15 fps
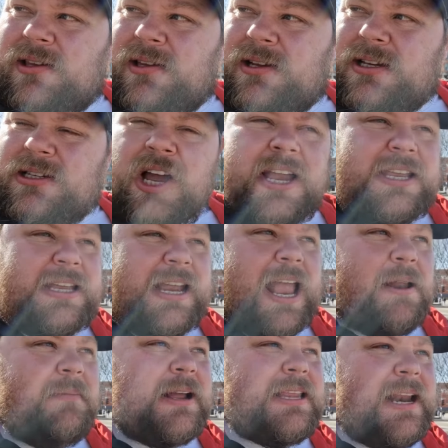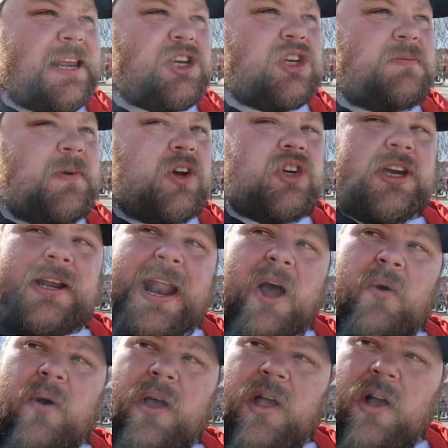because I didn't get my delicious milkshake.
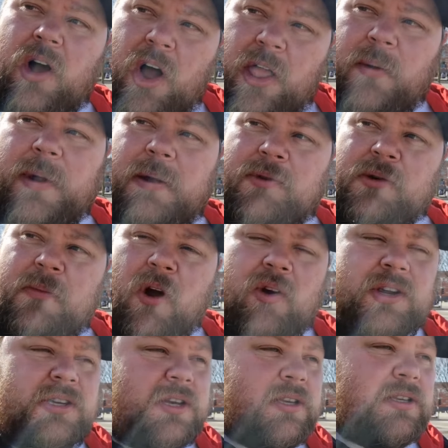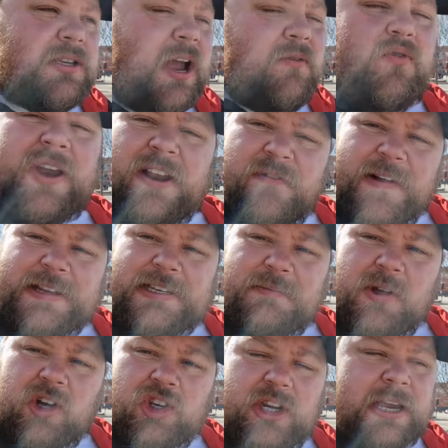Now, on the way home to Morrison's, I really fancy
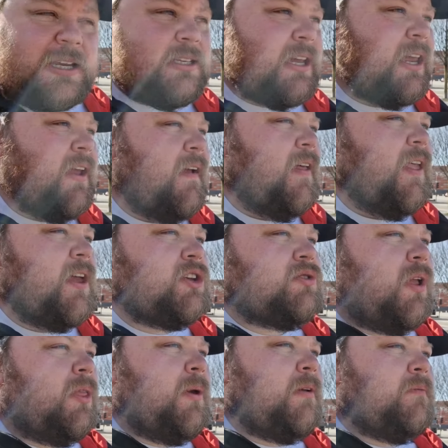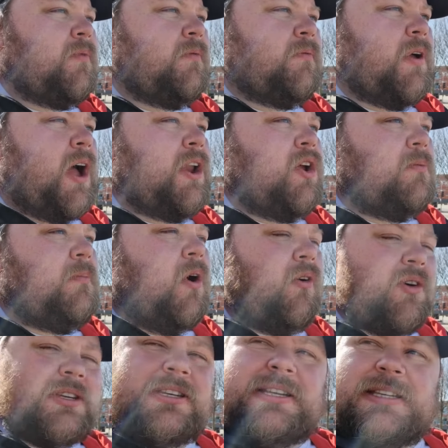milkshakes, see? So on the way, I know
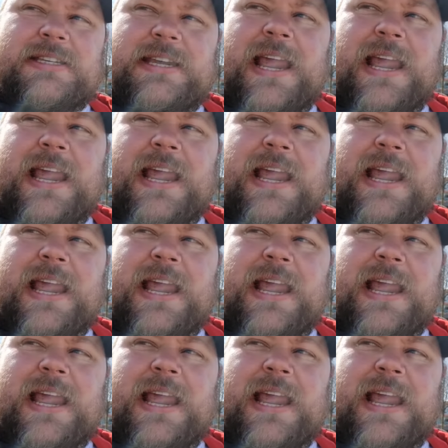Morrison's